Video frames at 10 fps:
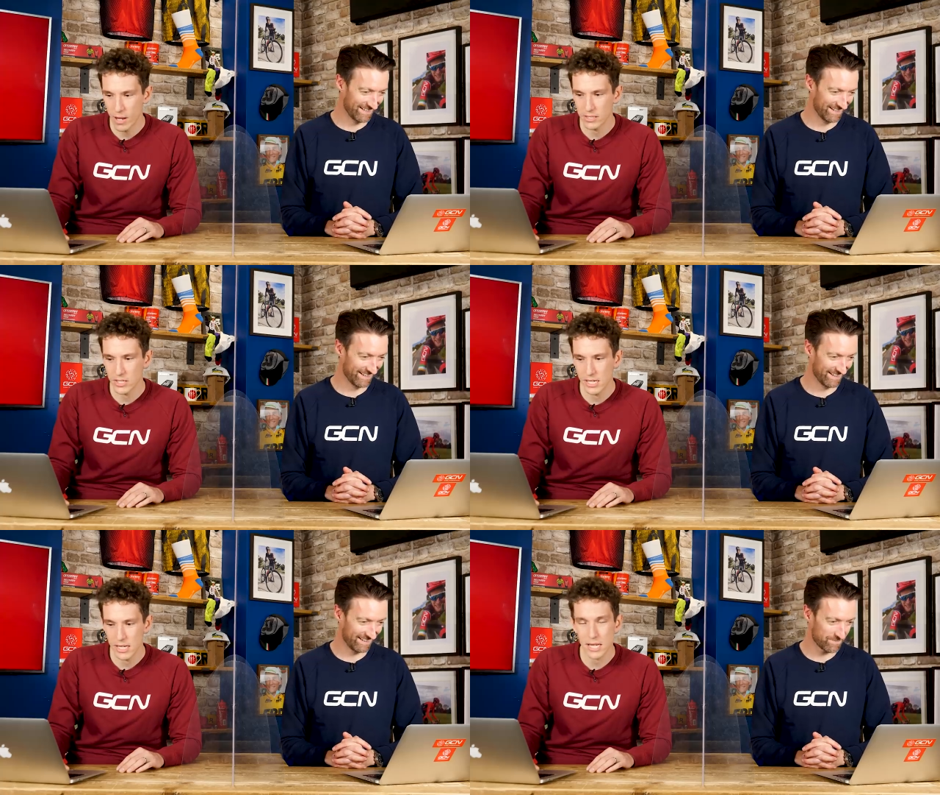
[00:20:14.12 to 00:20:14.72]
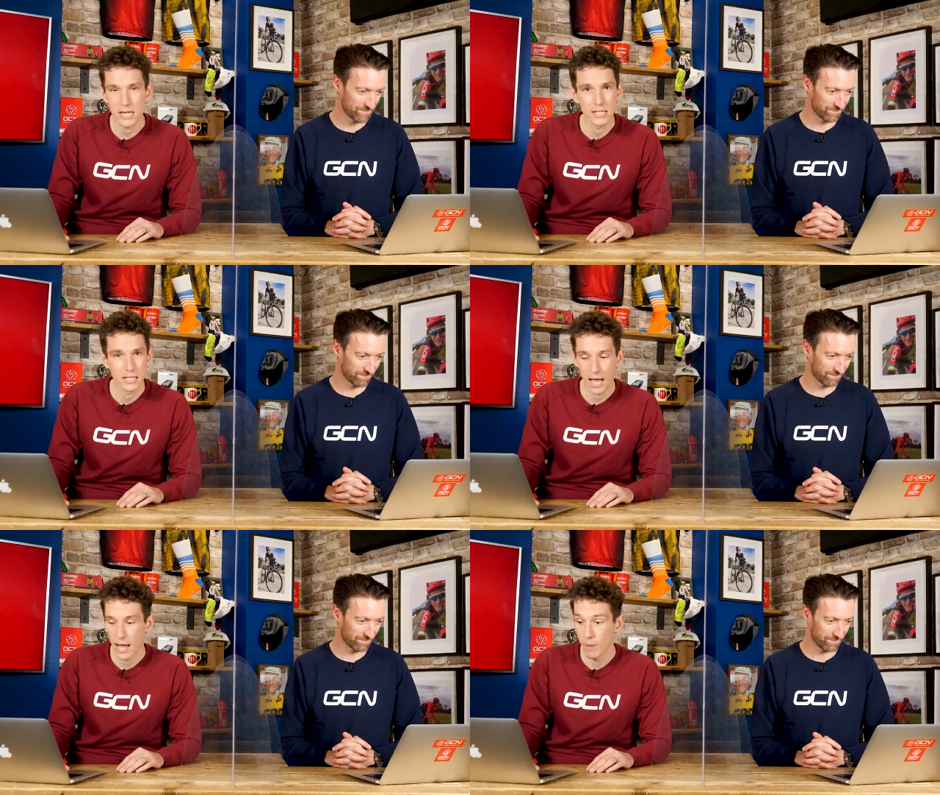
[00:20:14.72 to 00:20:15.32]
Speaker 1: much indeed.
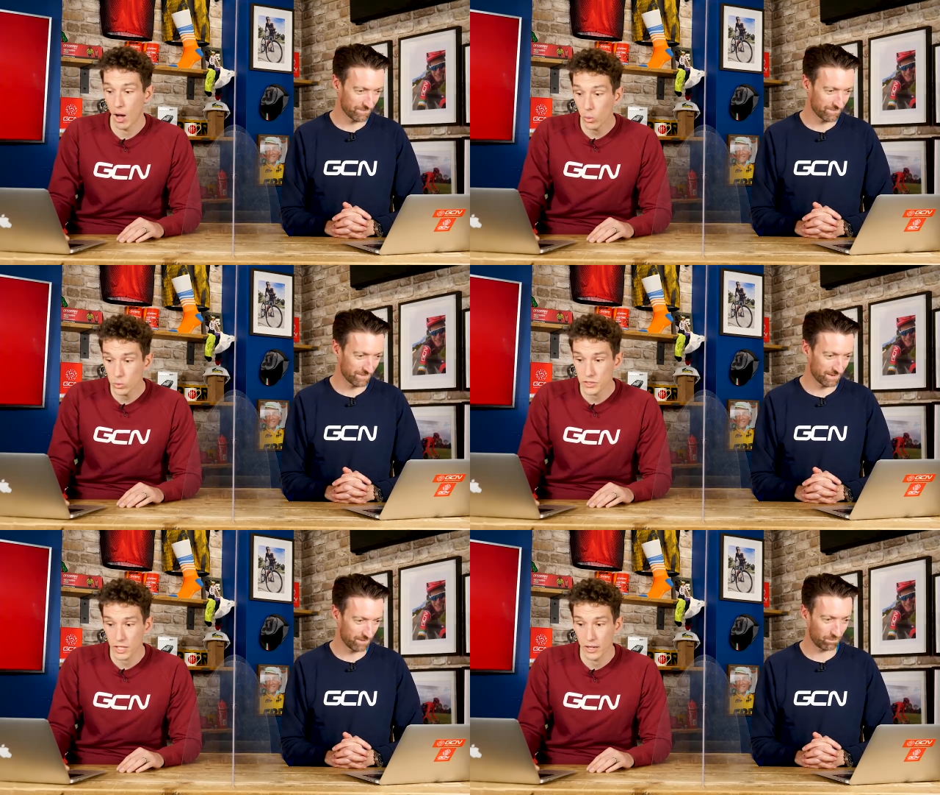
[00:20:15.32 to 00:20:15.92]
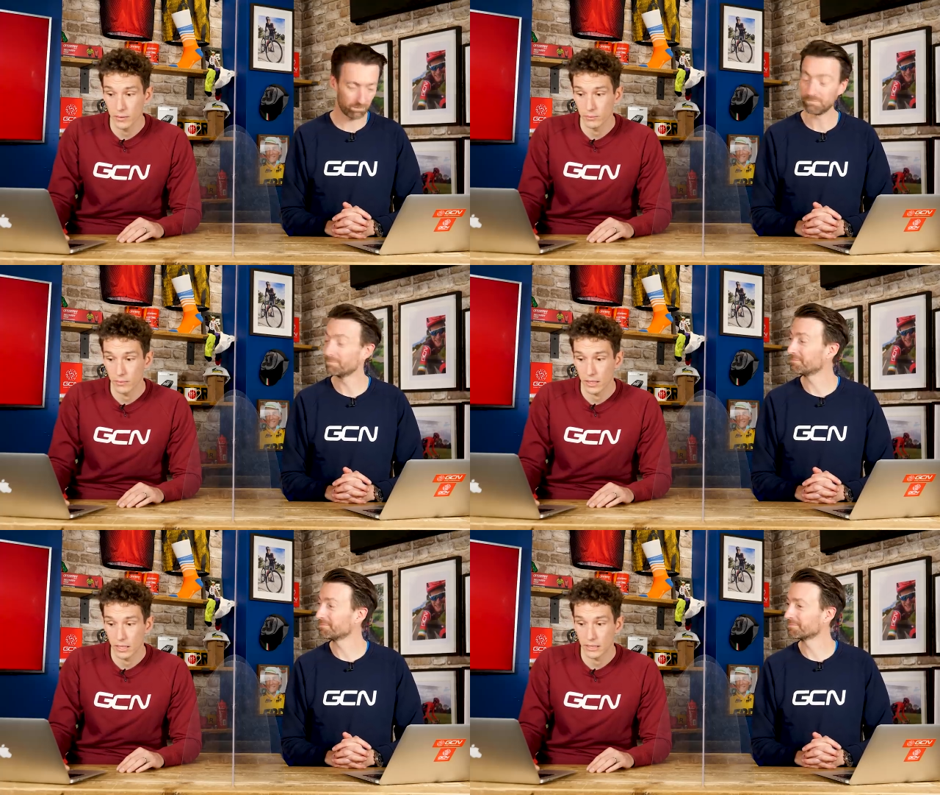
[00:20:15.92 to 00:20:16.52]
Also,
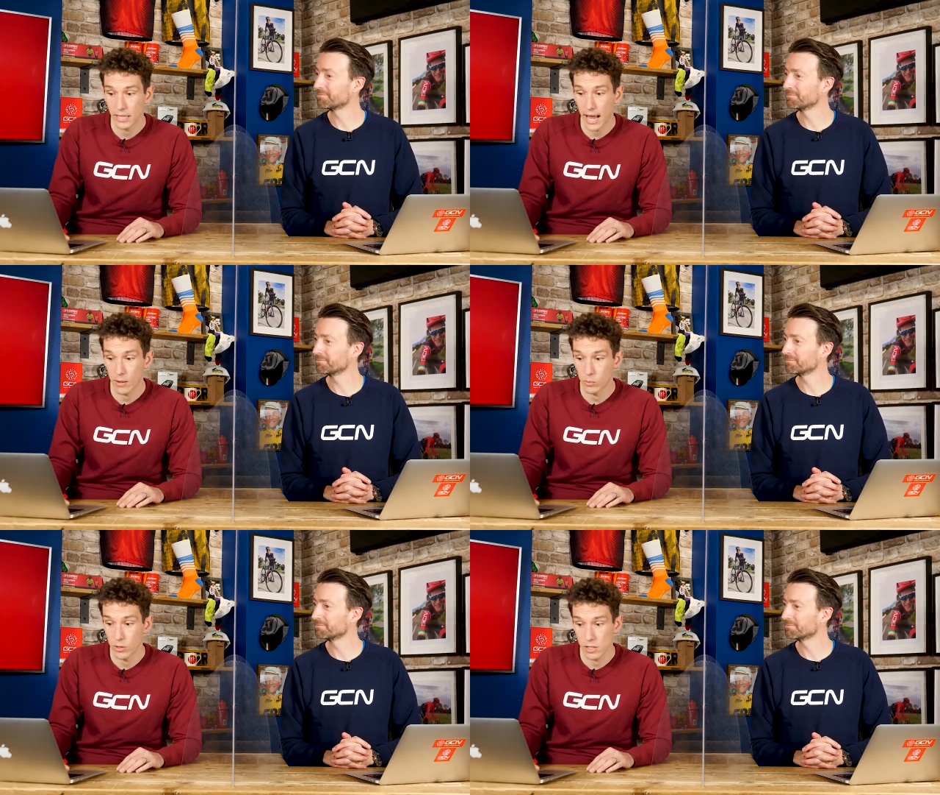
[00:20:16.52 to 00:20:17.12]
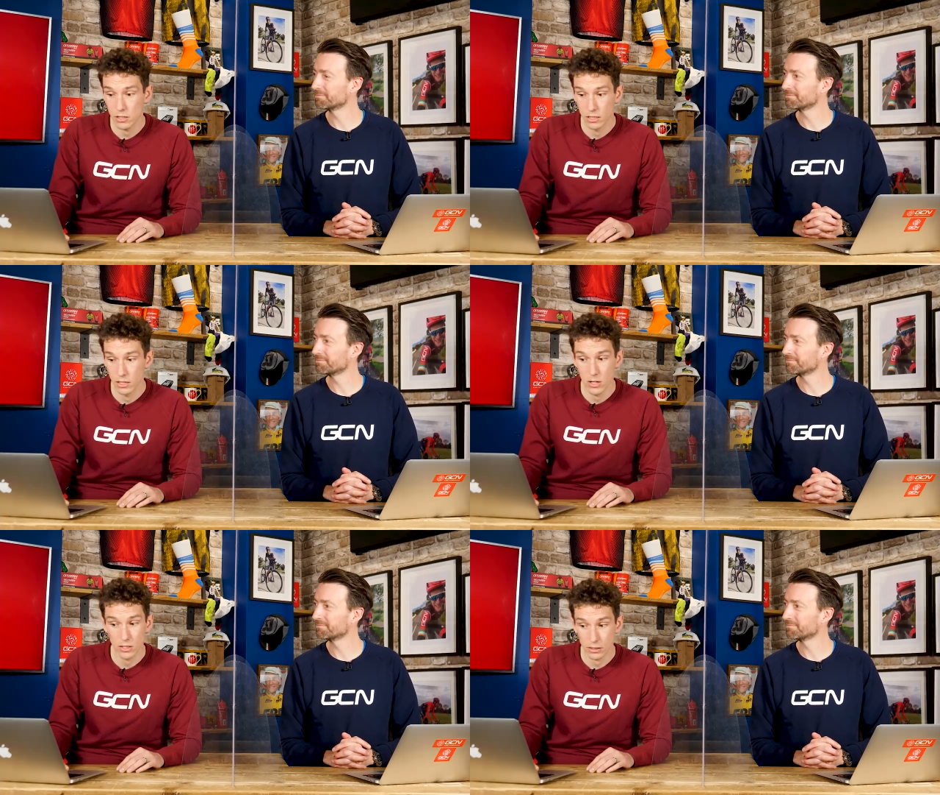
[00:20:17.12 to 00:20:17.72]
that would
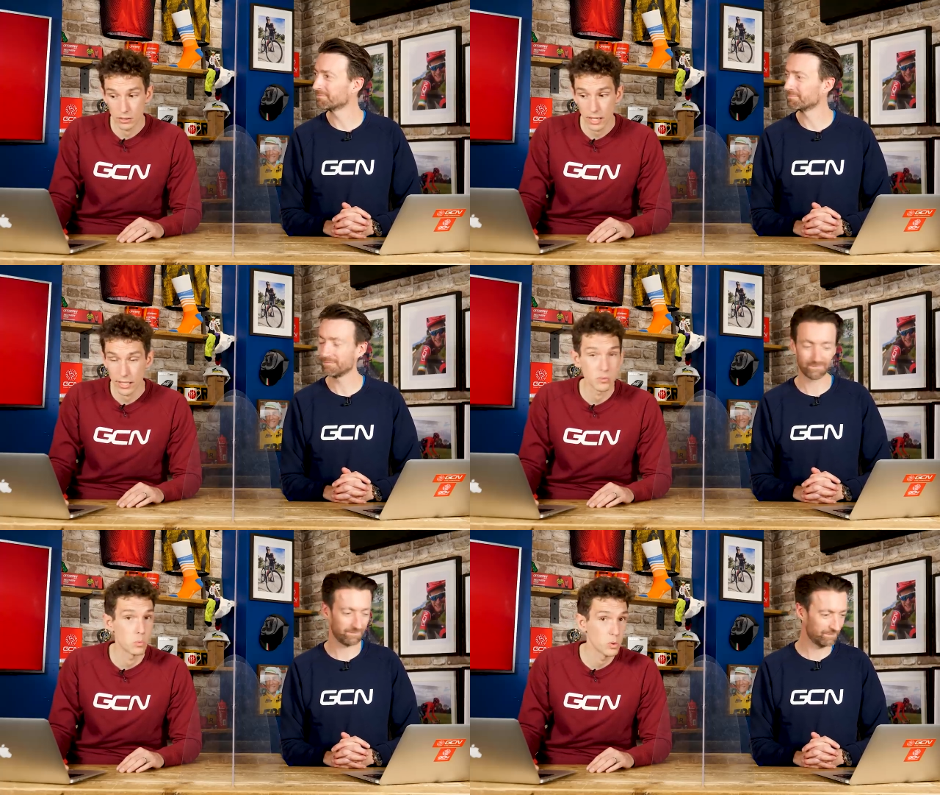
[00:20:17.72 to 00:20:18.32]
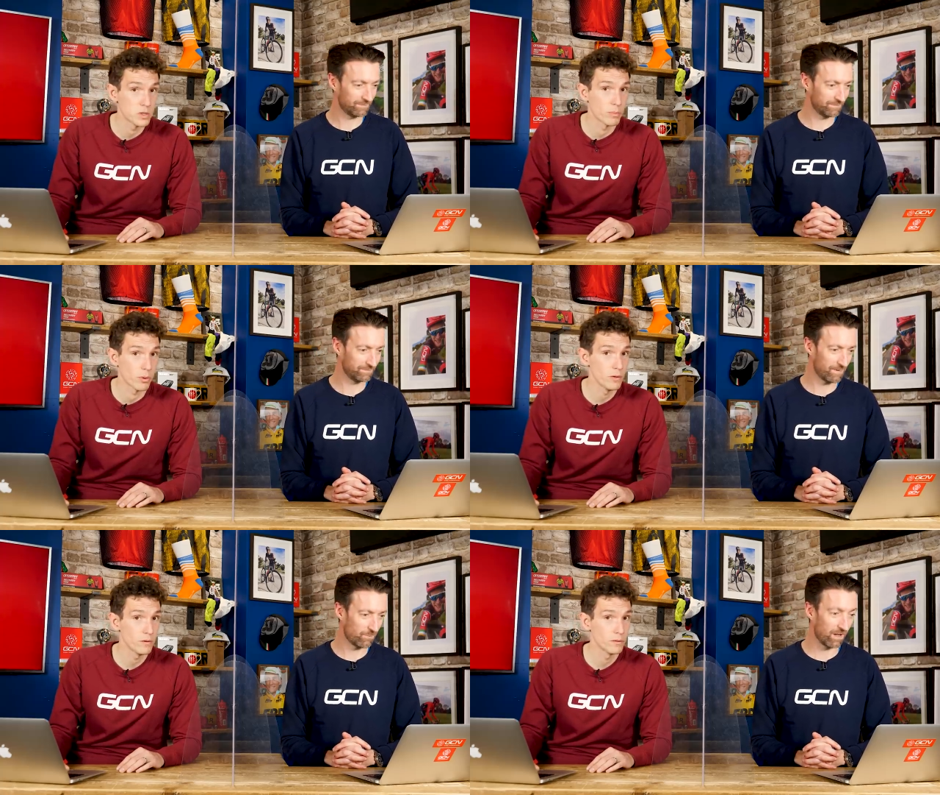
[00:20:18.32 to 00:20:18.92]
look like it's
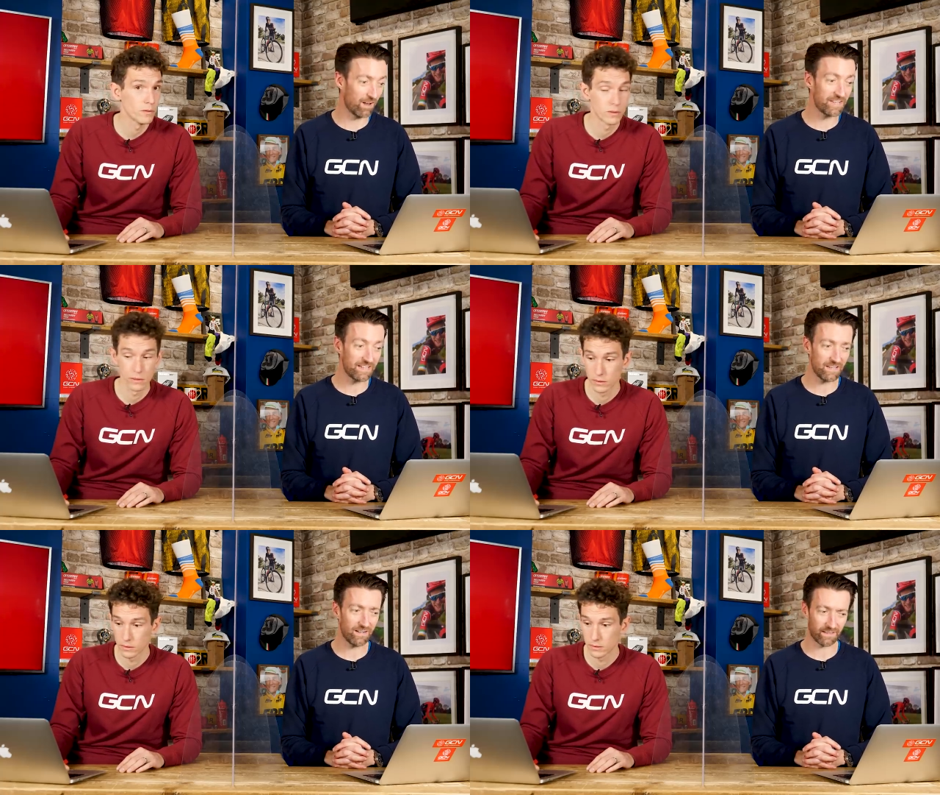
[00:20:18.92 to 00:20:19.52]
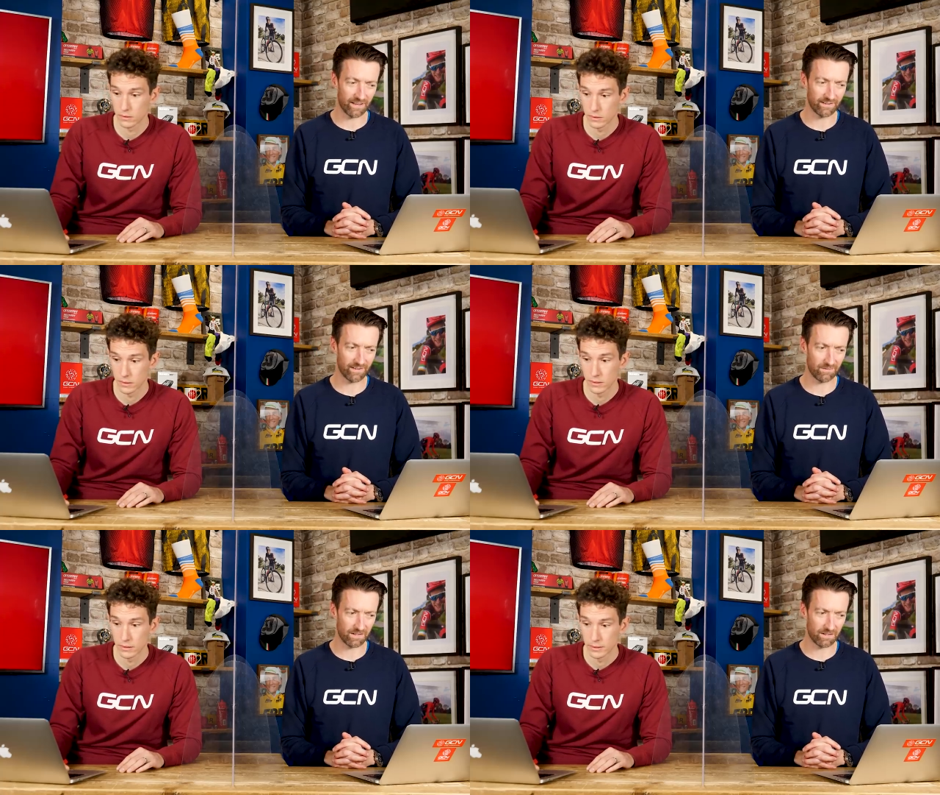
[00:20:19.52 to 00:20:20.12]
waterproof. Well, I did think that,
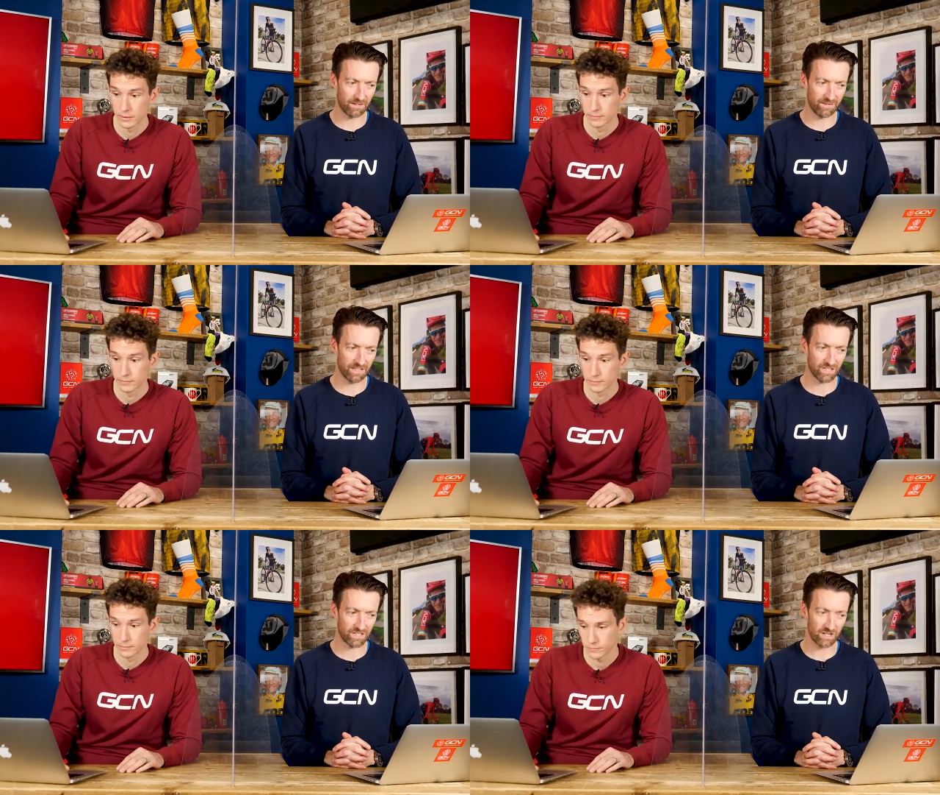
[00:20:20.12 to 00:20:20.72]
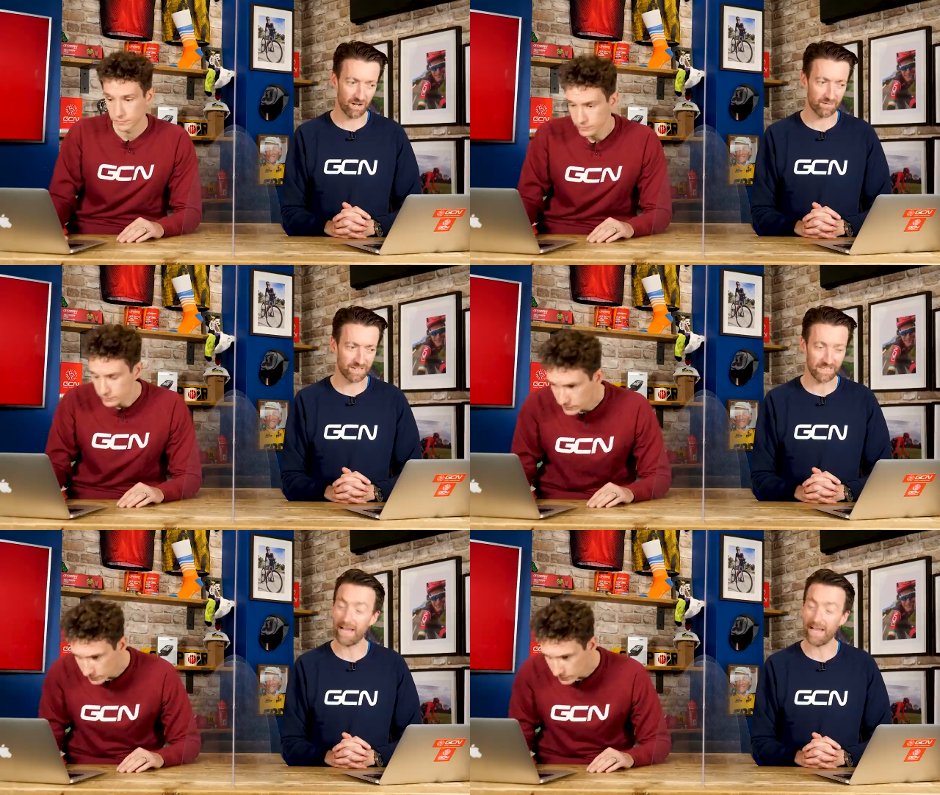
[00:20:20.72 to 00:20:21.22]
yeah.
Speaker 2: If he just covered his